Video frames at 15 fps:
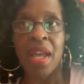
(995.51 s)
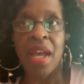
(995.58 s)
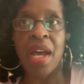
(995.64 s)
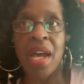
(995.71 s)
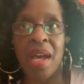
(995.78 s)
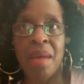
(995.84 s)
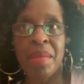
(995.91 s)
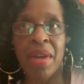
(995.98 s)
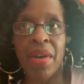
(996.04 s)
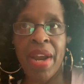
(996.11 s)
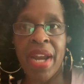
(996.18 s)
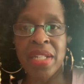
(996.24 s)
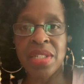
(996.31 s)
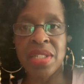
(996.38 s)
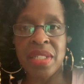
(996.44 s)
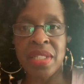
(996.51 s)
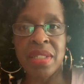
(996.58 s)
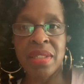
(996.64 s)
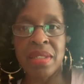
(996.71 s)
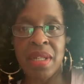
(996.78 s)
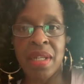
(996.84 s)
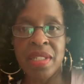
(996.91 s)
are
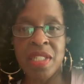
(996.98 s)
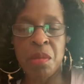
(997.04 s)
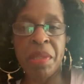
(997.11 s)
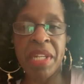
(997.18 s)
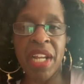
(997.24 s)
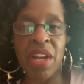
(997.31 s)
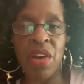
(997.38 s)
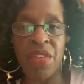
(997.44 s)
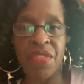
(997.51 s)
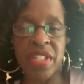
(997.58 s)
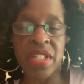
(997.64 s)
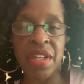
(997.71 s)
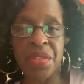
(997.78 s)
actually spinning off into